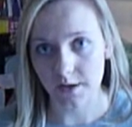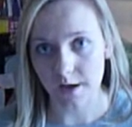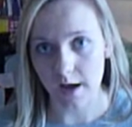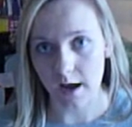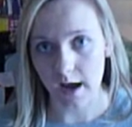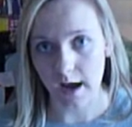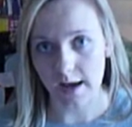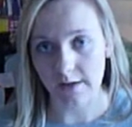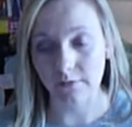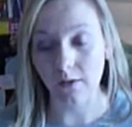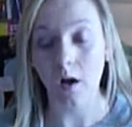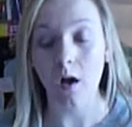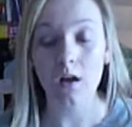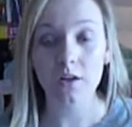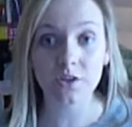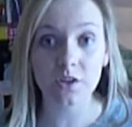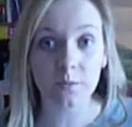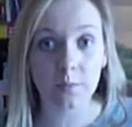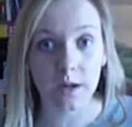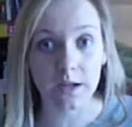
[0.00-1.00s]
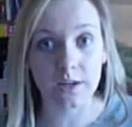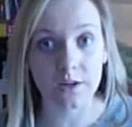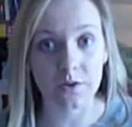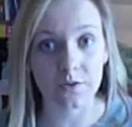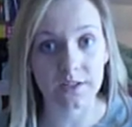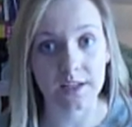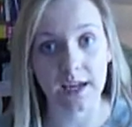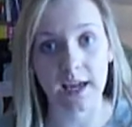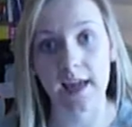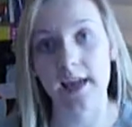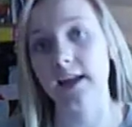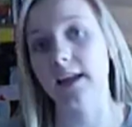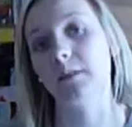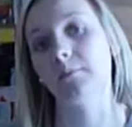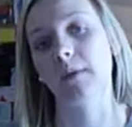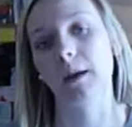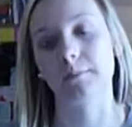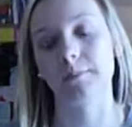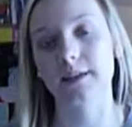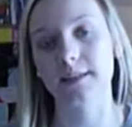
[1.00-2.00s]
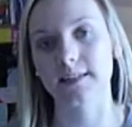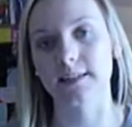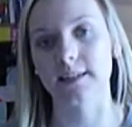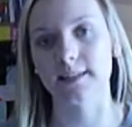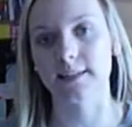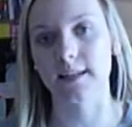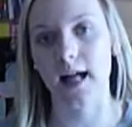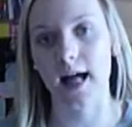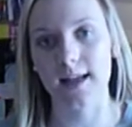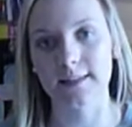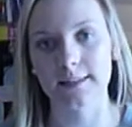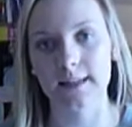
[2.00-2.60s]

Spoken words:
I've also been using it in my business class.